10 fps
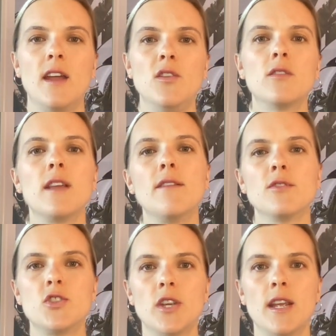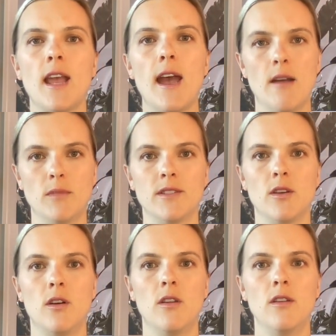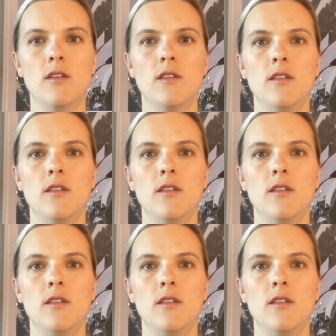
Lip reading: and you're leveraging Amazon